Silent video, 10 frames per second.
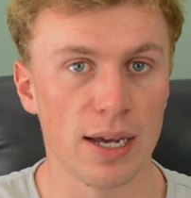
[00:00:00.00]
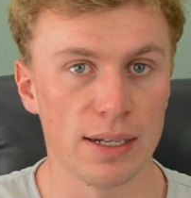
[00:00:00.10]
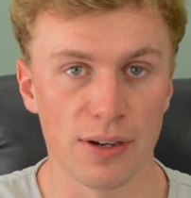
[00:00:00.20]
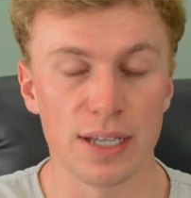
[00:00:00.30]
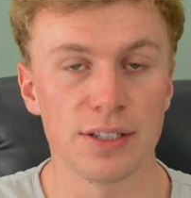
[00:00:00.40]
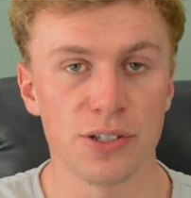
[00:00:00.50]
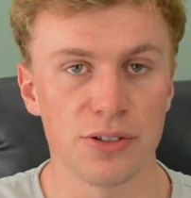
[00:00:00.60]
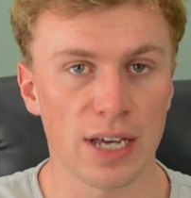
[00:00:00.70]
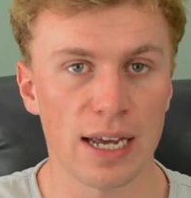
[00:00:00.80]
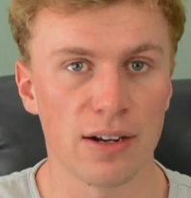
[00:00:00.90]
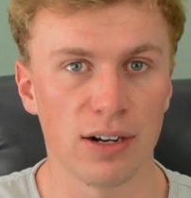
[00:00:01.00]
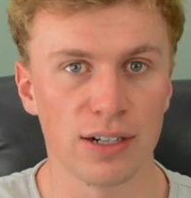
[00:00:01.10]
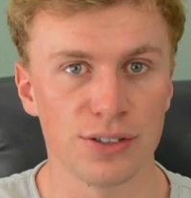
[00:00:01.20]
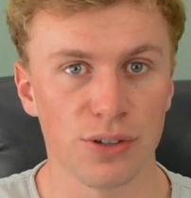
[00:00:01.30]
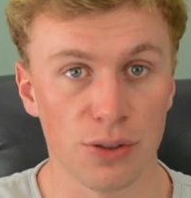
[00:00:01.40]
you know, in the UK and
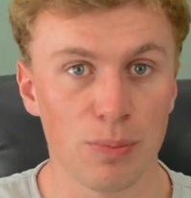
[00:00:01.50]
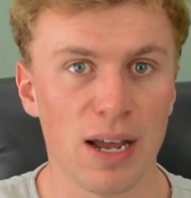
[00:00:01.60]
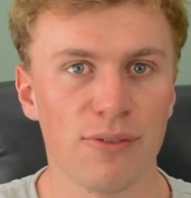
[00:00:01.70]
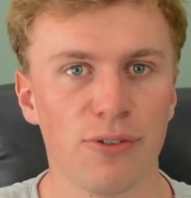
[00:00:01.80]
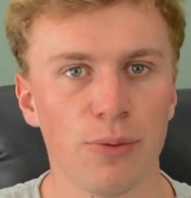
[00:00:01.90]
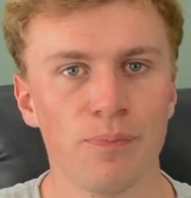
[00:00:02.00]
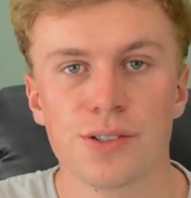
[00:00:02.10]
Ireland on the platform.